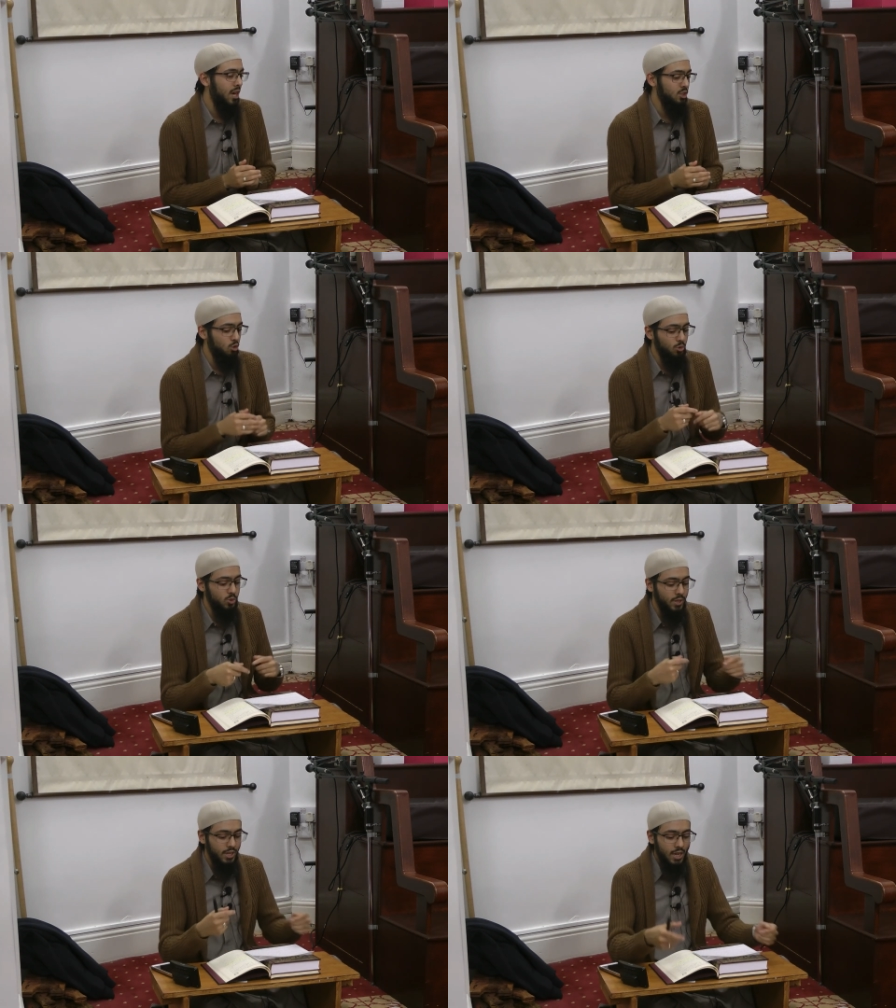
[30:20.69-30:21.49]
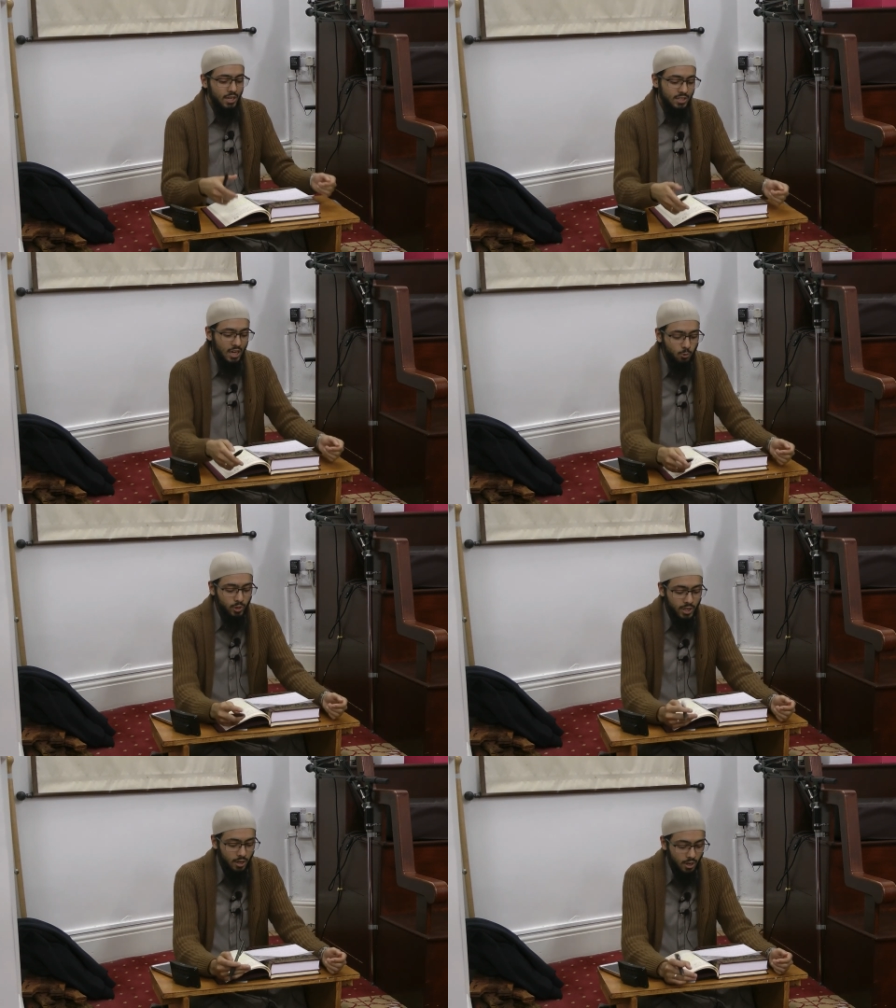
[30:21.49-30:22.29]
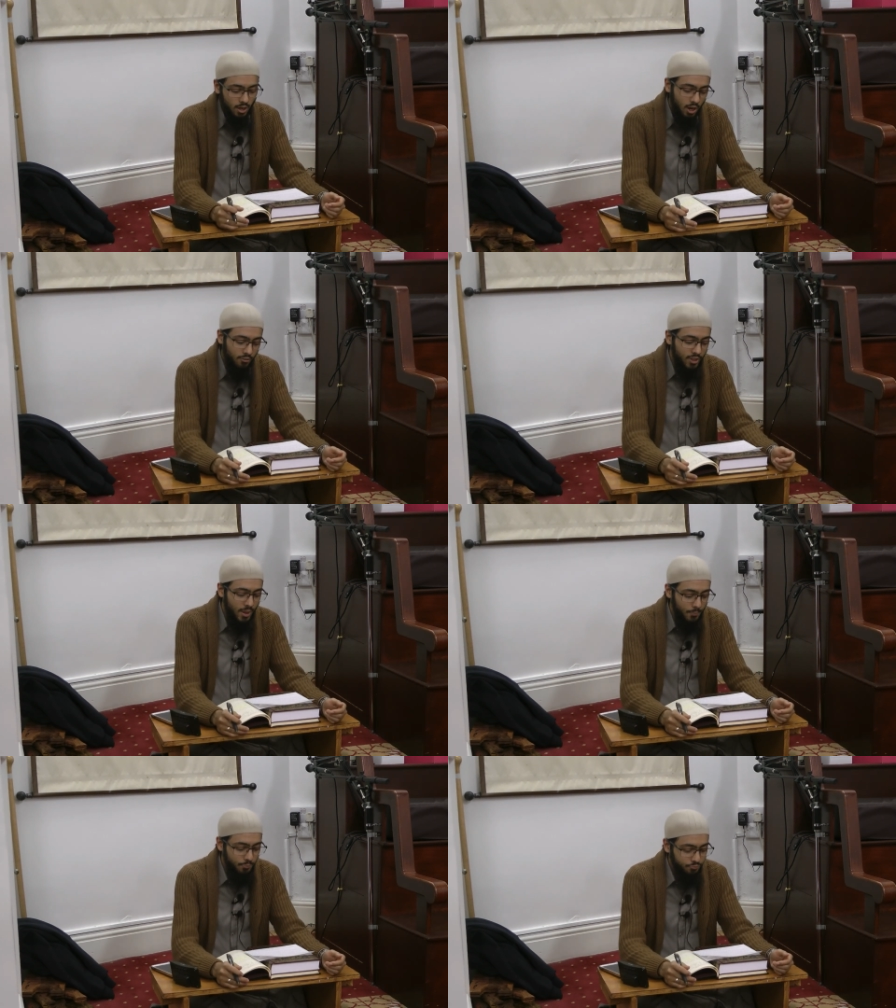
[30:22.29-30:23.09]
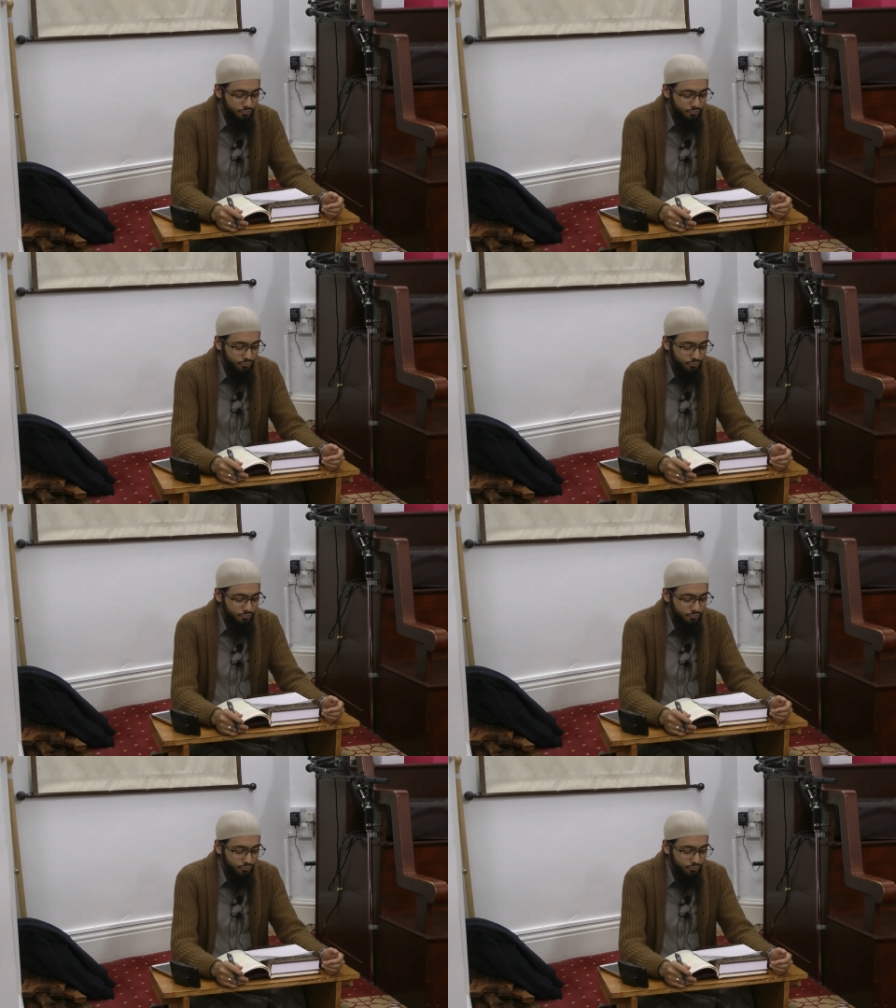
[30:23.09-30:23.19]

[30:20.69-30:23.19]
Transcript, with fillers: wa ta'ala so we must make ta'wil of them